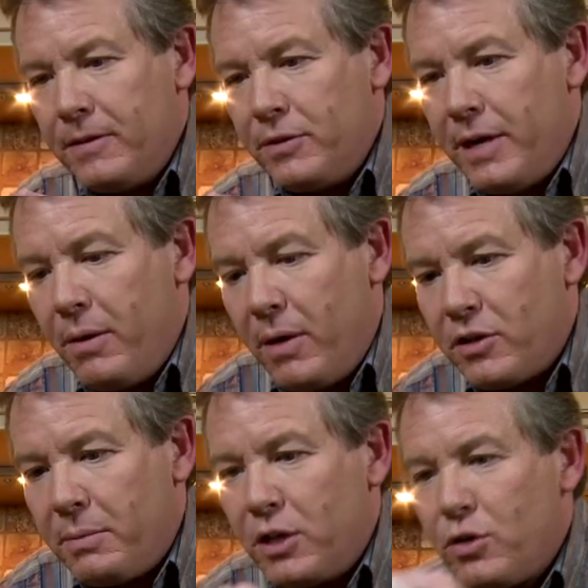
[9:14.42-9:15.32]
So now
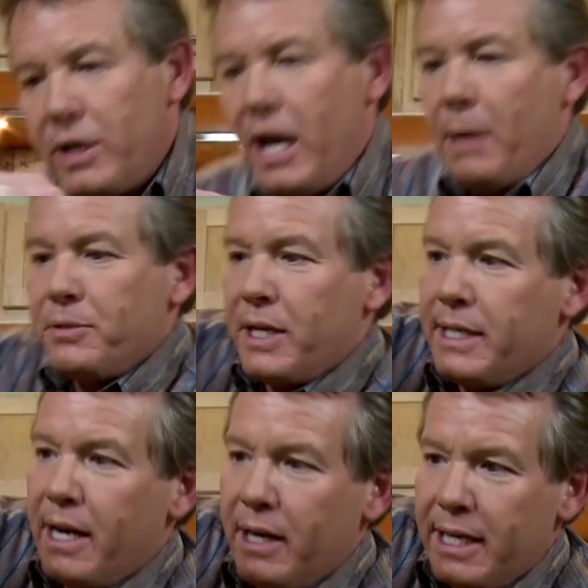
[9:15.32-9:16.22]
watch, I'm gonna turn it
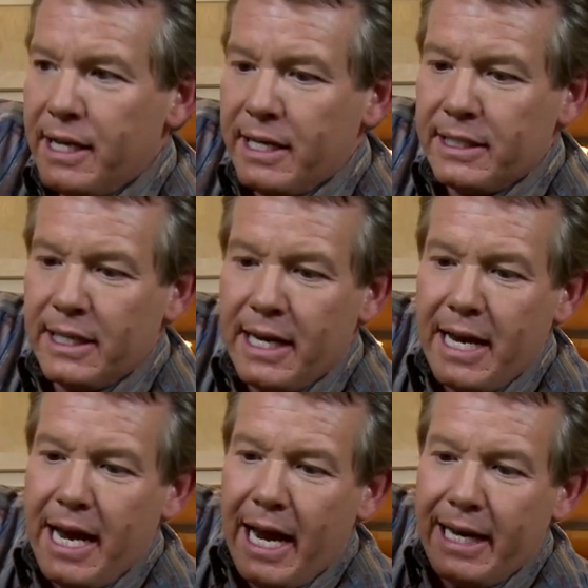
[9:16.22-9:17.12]
upside down like this,
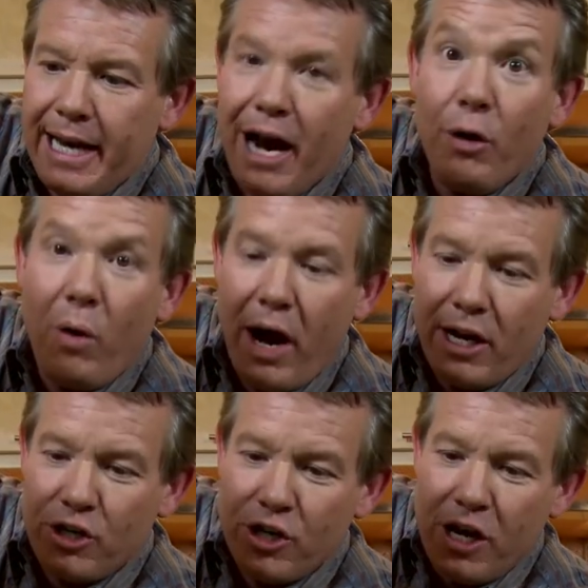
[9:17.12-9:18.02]
and now
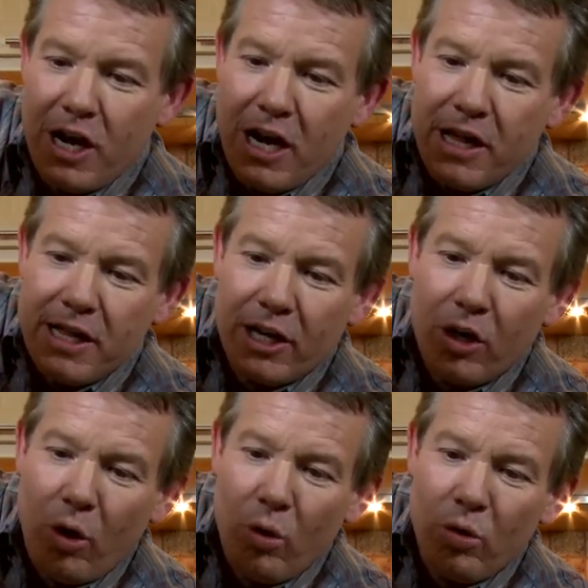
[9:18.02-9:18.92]
watch, the
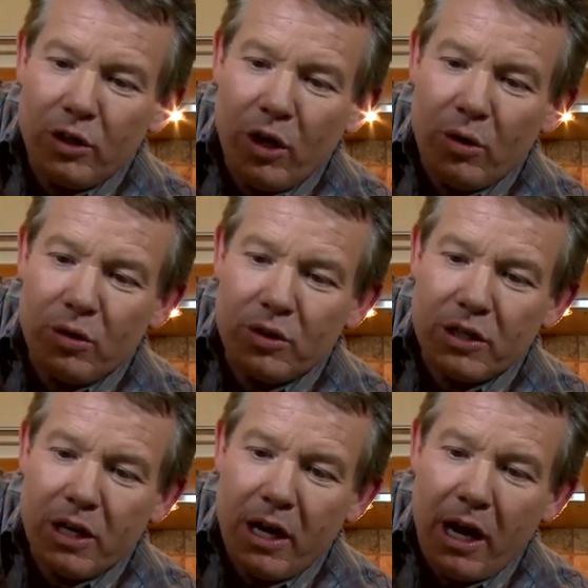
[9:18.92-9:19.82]
cold
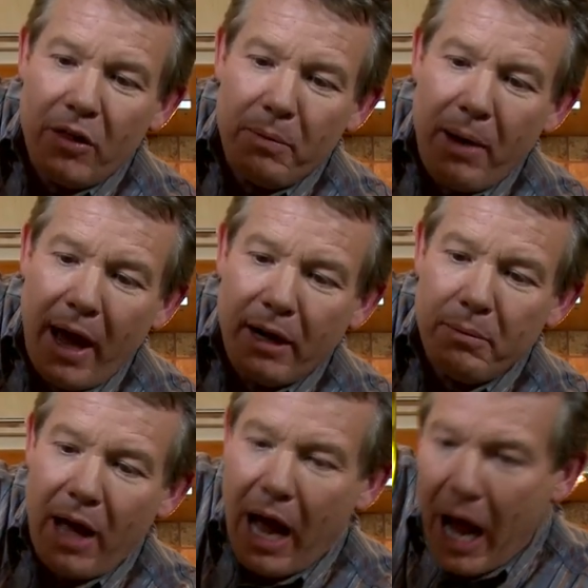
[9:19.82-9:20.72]
goes on the
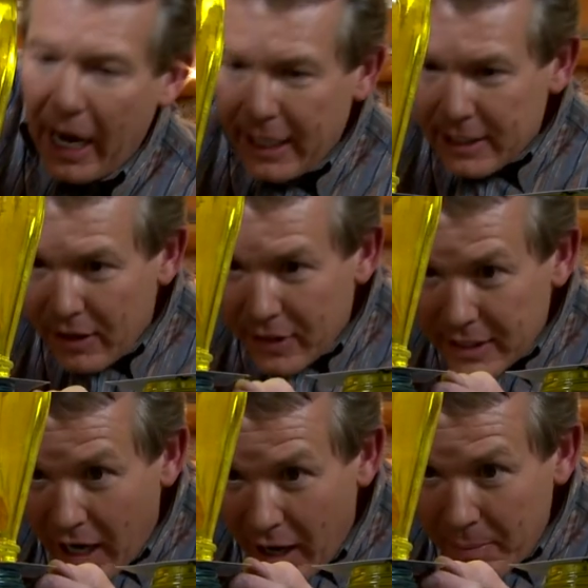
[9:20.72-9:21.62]
bottom, the hot is on the
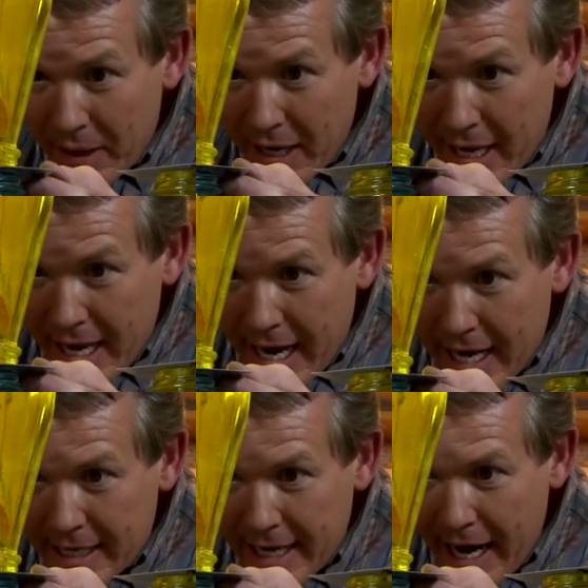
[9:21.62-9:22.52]
top,
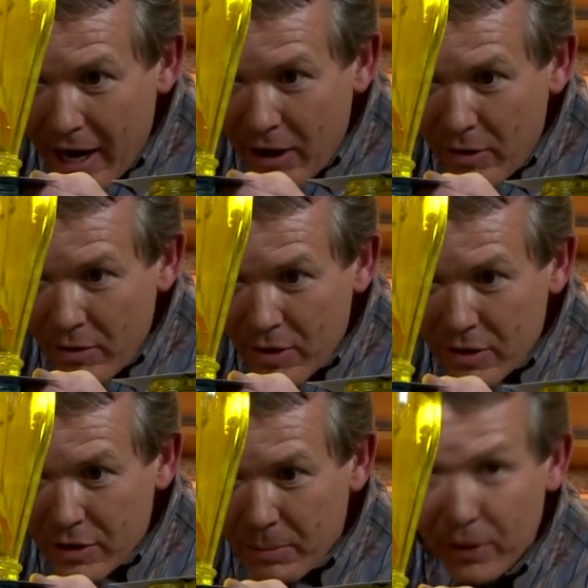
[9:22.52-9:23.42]
and now
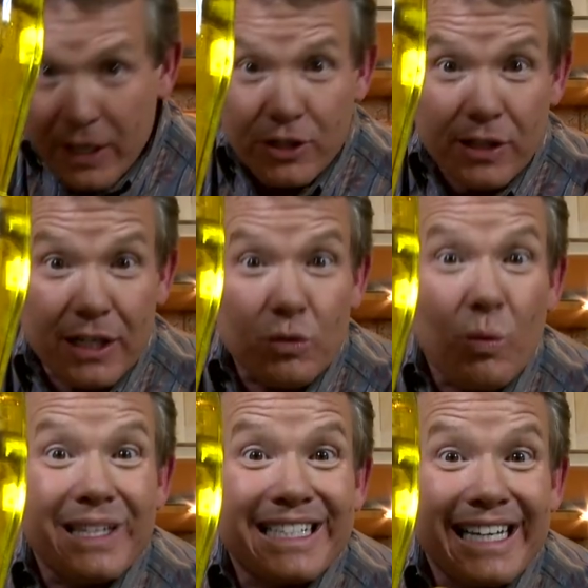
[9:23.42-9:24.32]
the prediction is
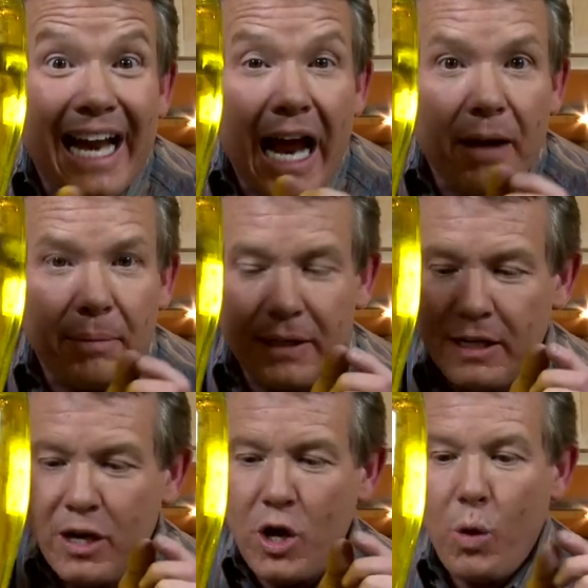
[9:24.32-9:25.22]
what's gonna
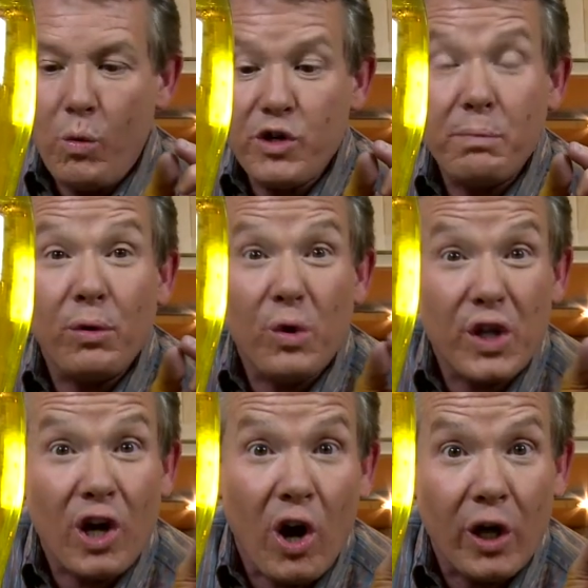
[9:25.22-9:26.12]
happen when you pull
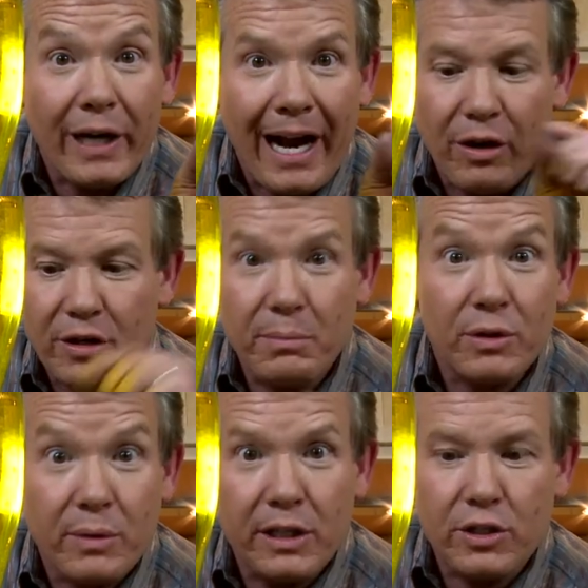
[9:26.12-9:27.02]
the card out
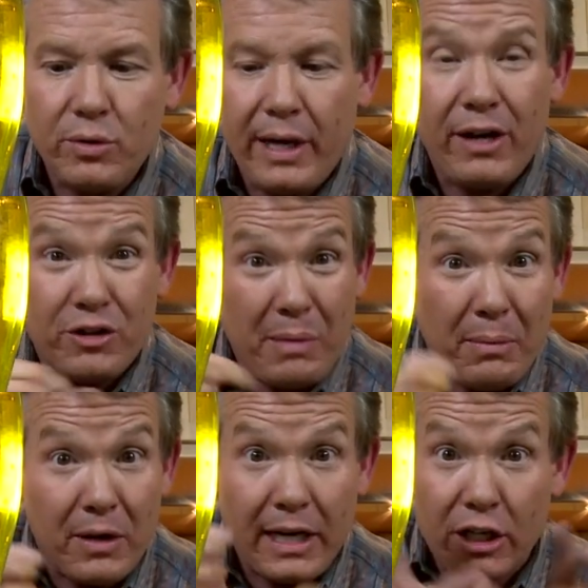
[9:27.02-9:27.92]
between the two layers.
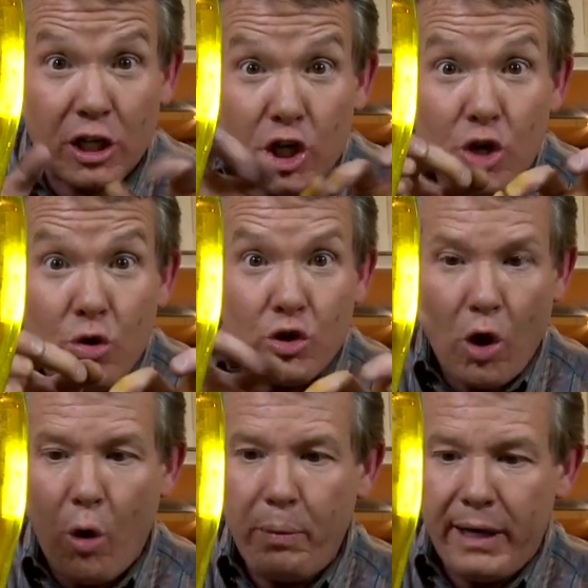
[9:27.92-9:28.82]
Remember, a huge
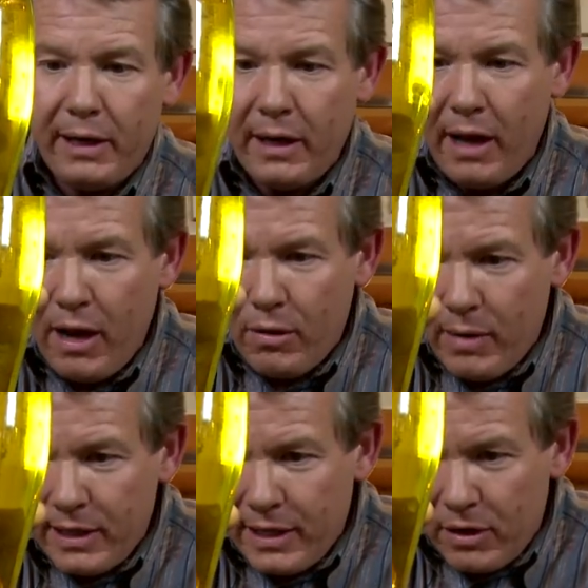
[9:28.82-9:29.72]
opening
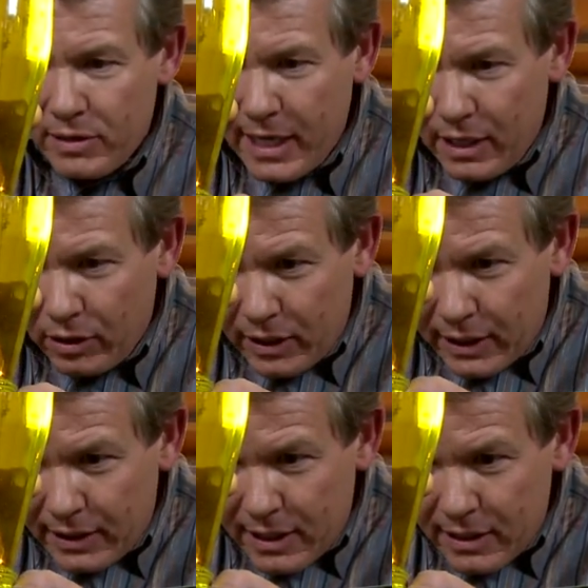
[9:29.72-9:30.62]
right there. Take a look
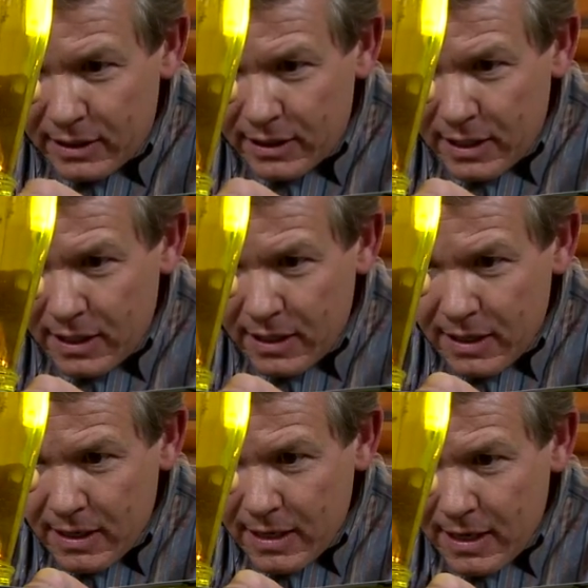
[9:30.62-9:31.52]
at this.
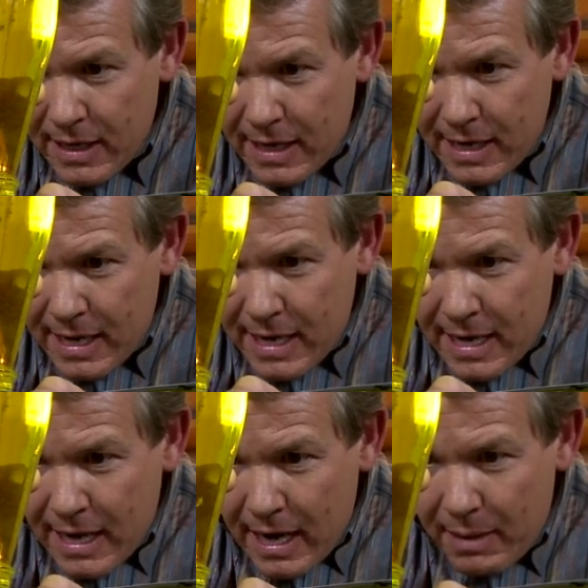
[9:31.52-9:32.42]

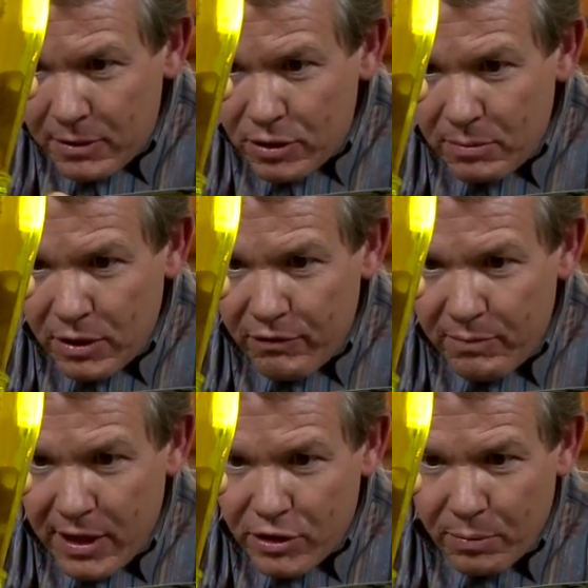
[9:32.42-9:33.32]
I'm assuming you've
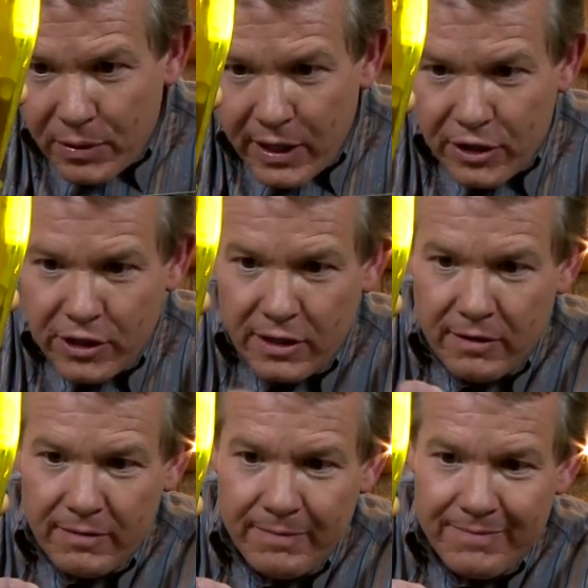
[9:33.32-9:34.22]
made your
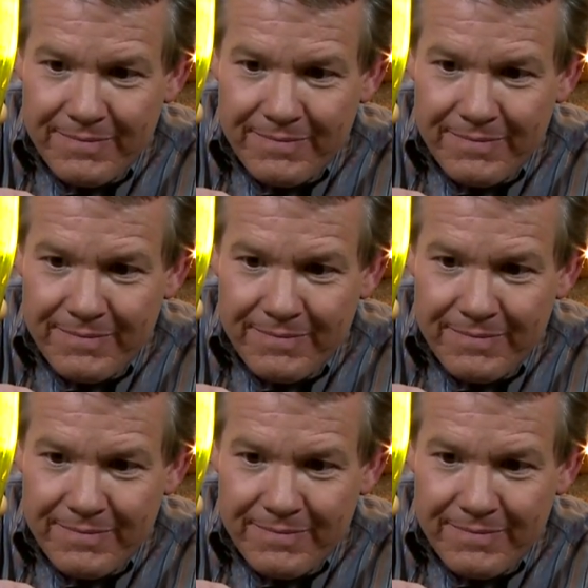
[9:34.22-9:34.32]
prediction.